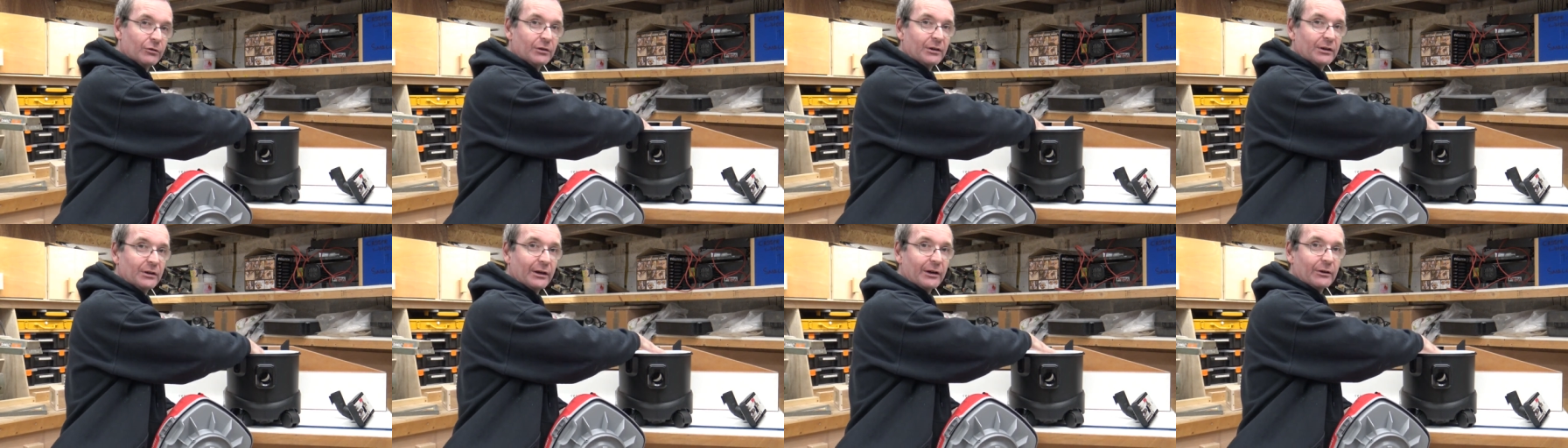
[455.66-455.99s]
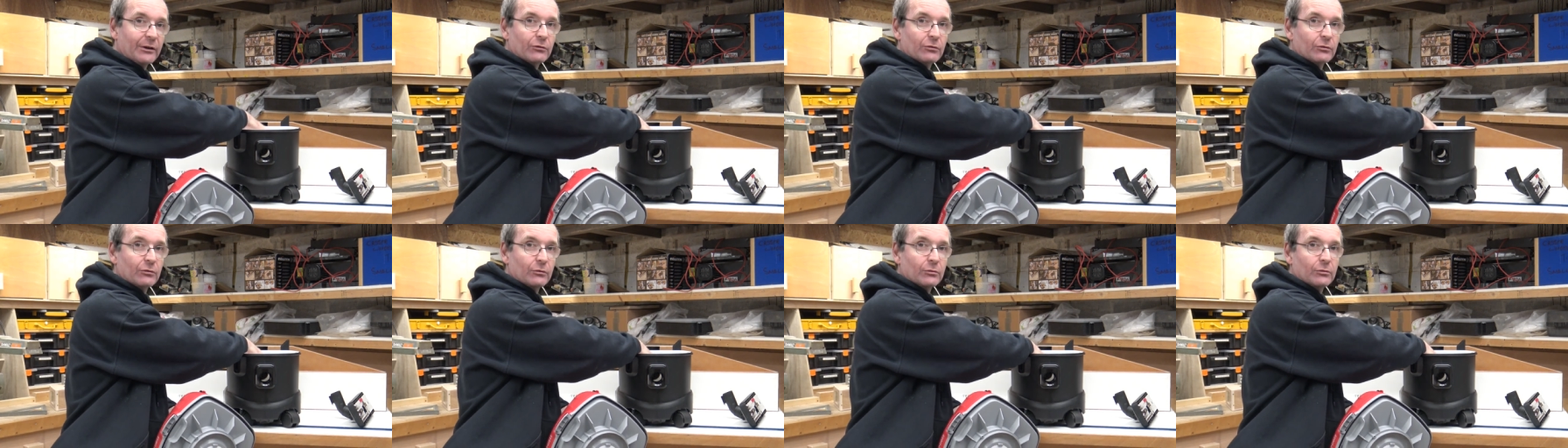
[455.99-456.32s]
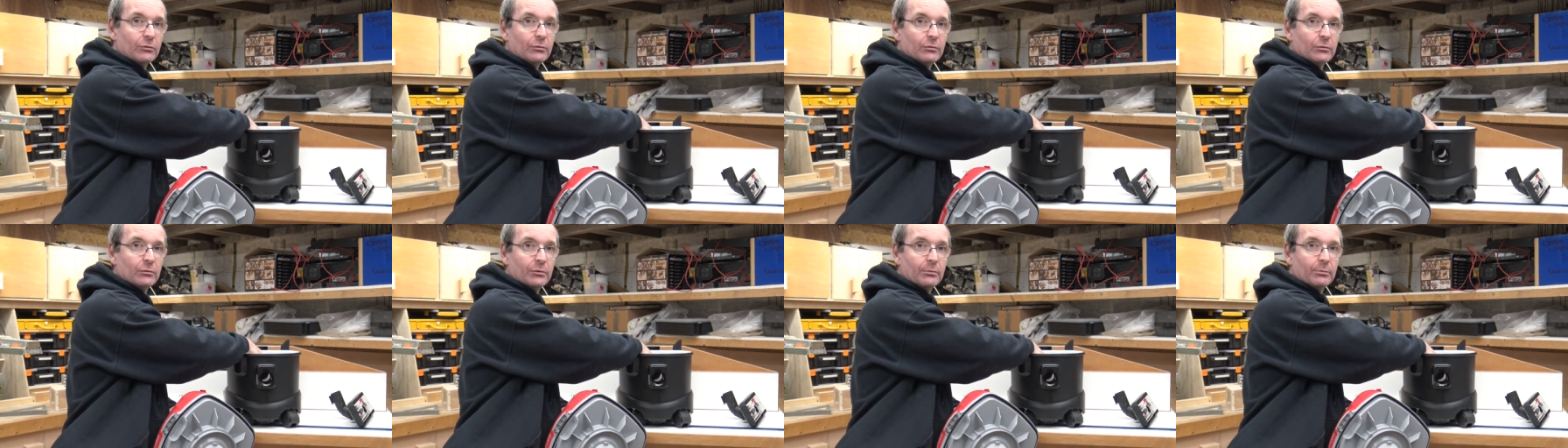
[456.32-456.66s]
the
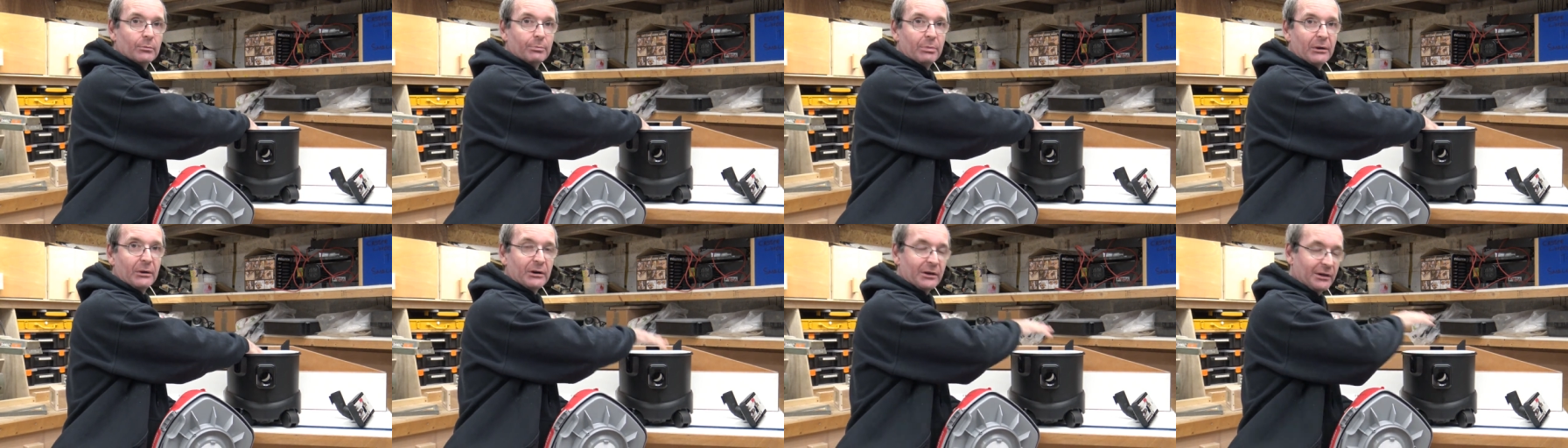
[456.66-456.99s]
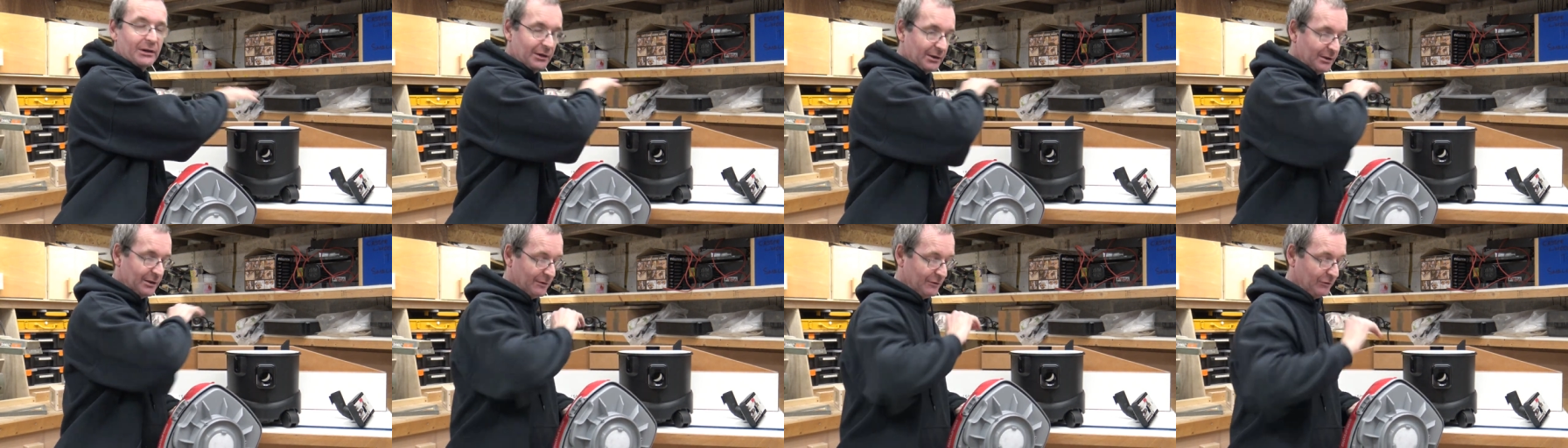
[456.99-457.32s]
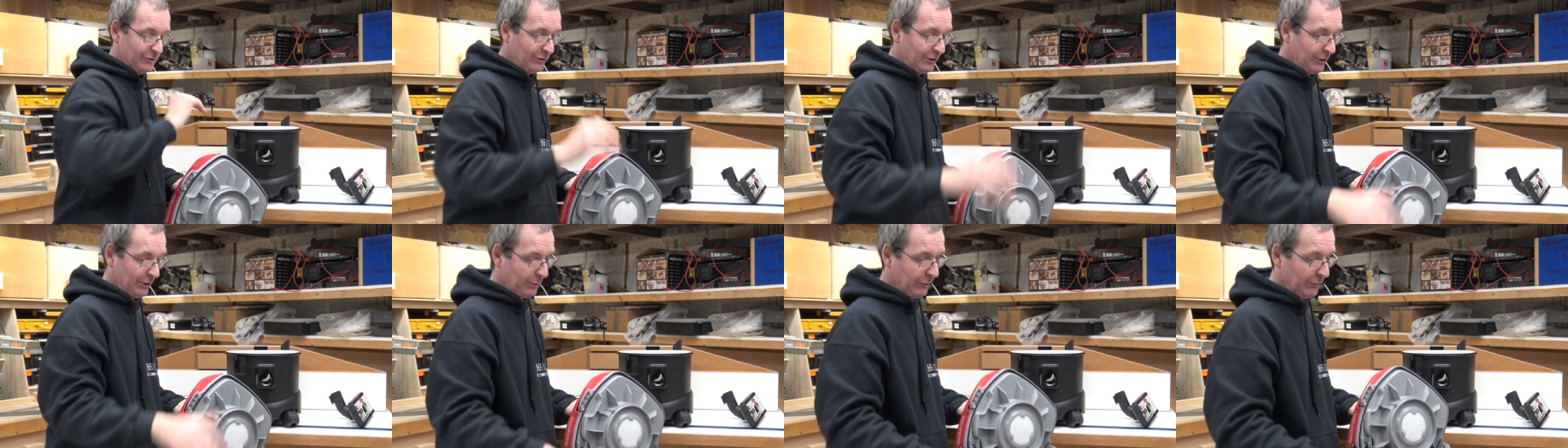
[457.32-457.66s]
actual bucket
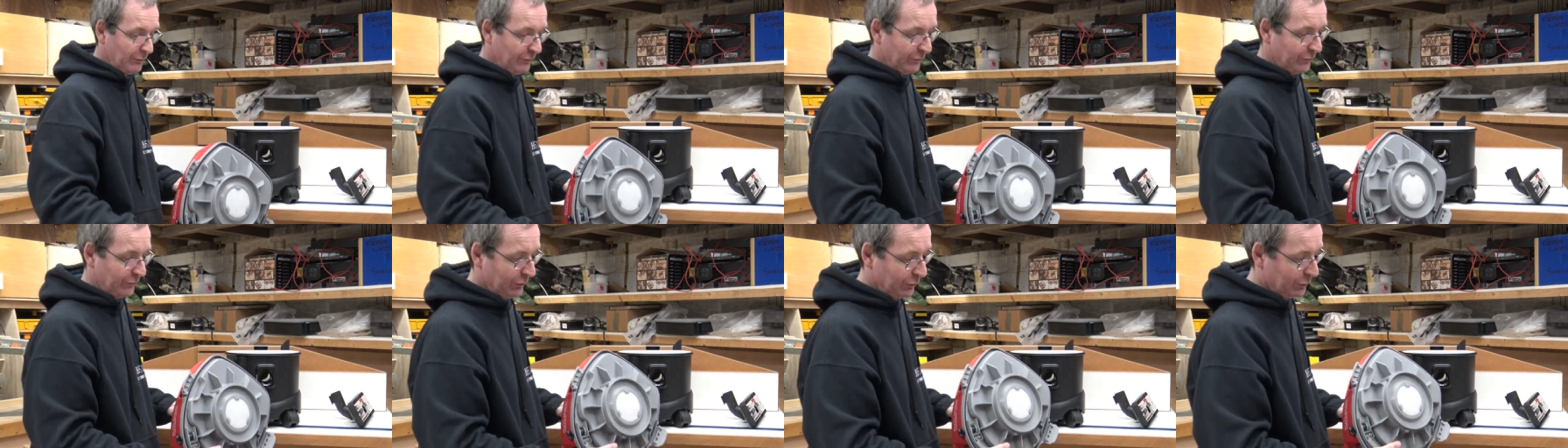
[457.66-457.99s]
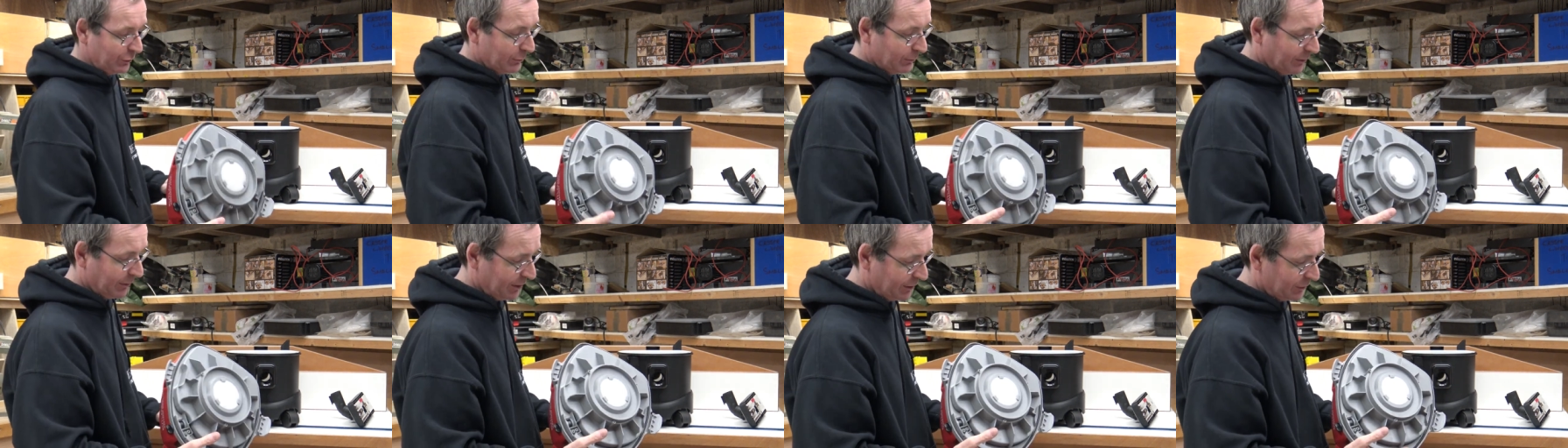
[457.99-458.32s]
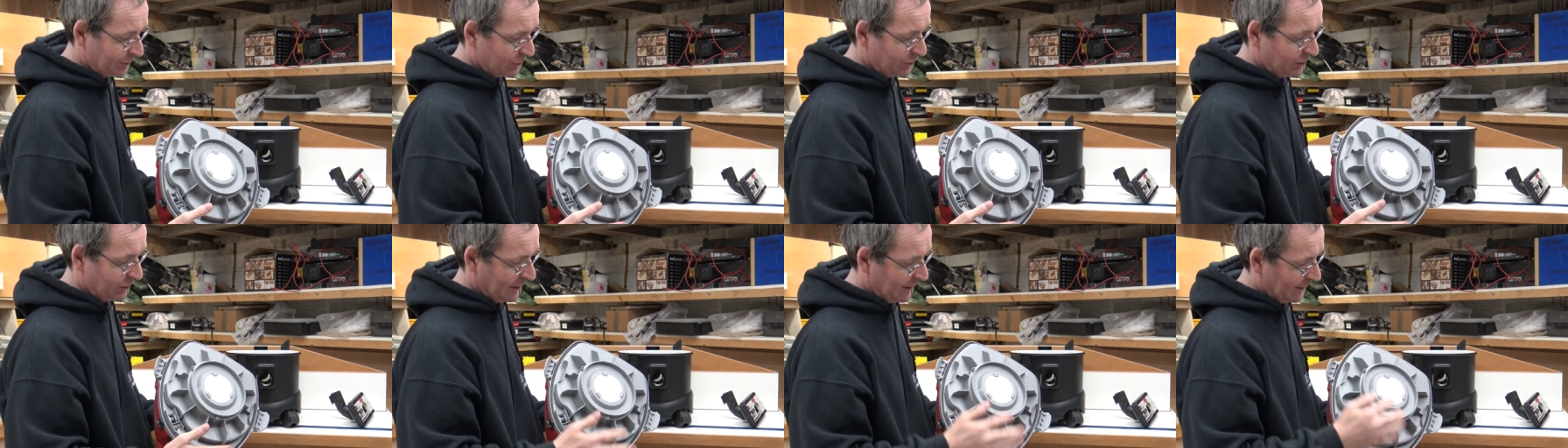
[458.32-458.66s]
itself too
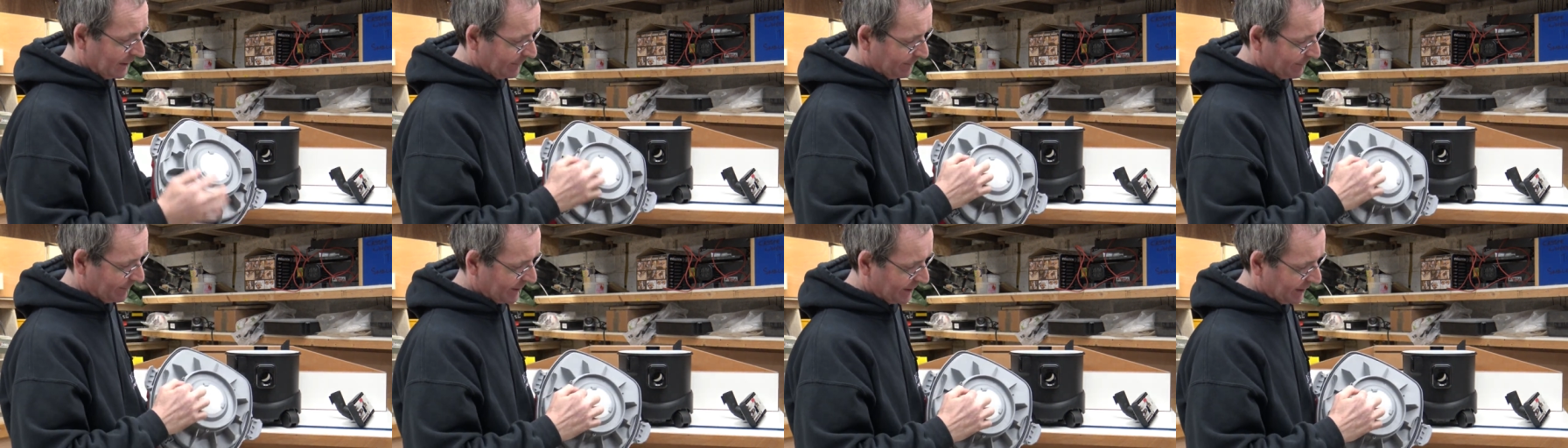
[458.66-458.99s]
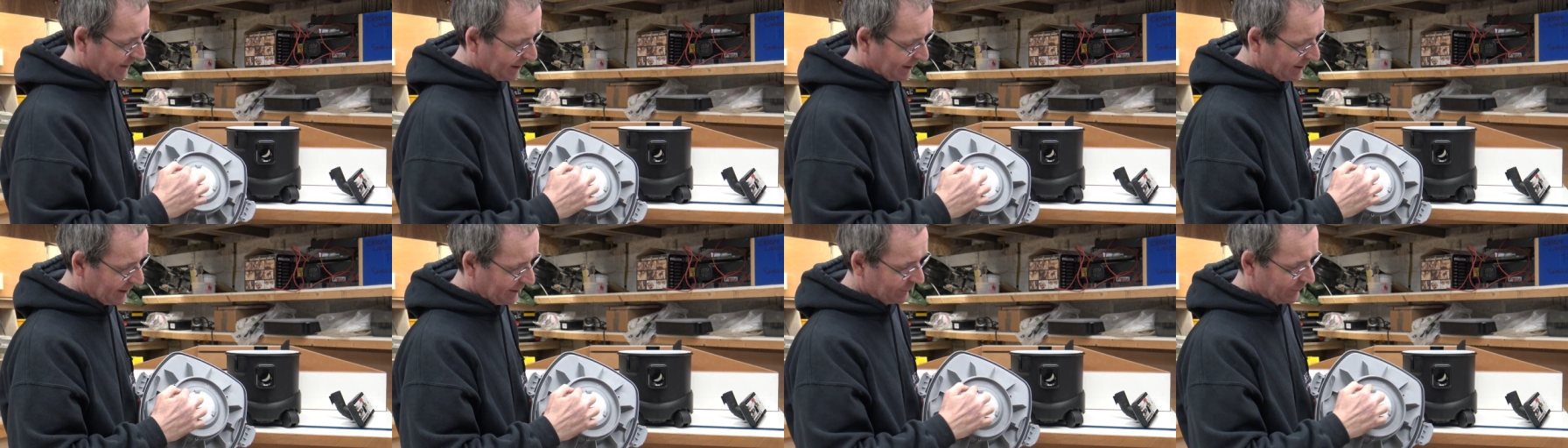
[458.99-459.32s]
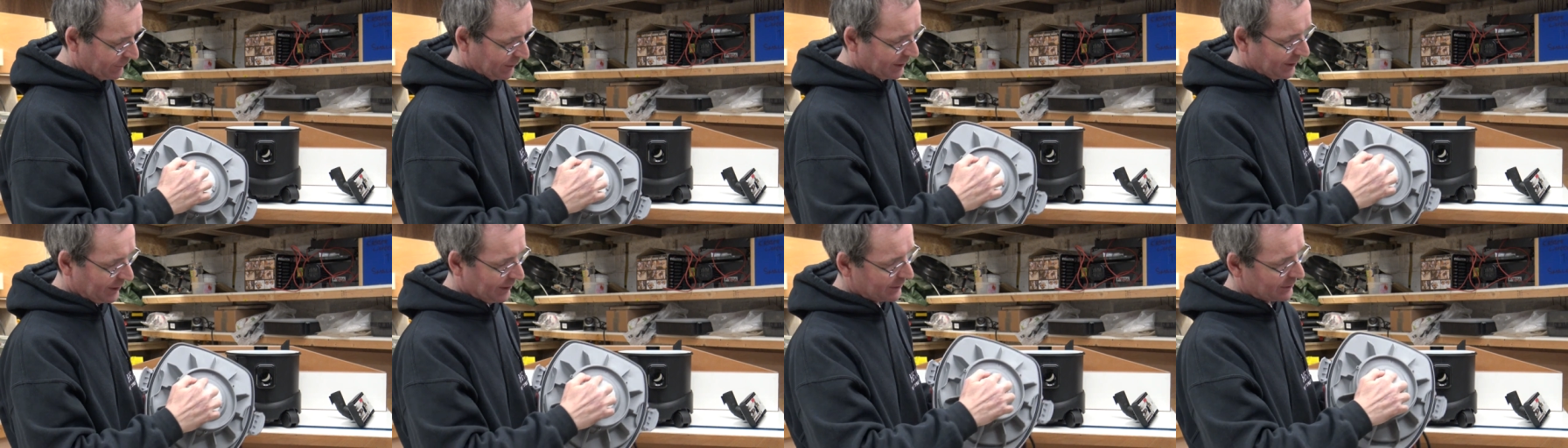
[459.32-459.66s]
much it has
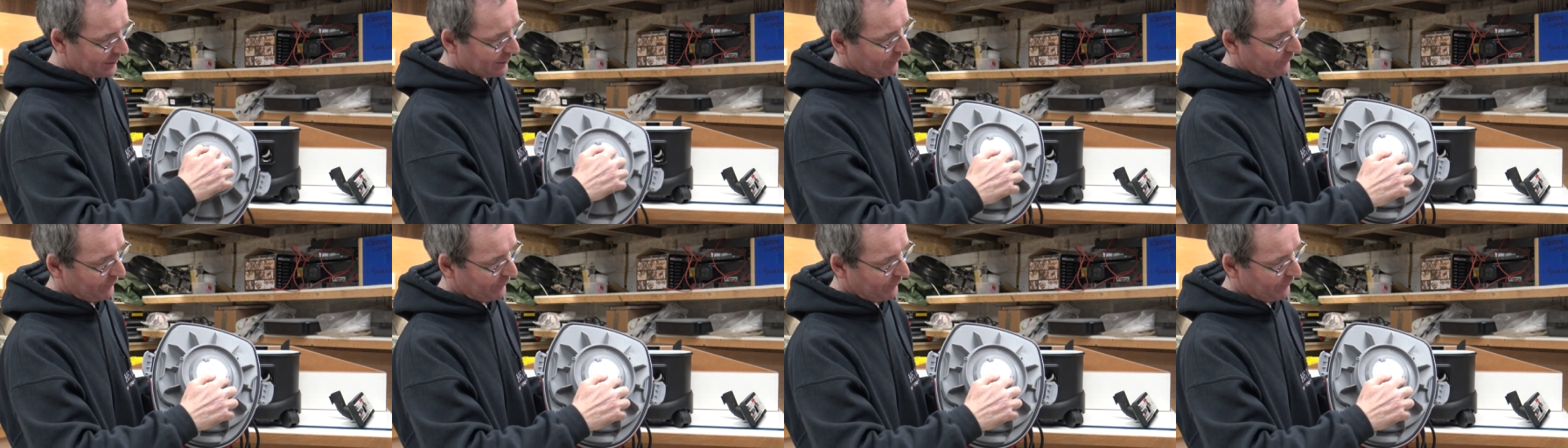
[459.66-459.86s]
a little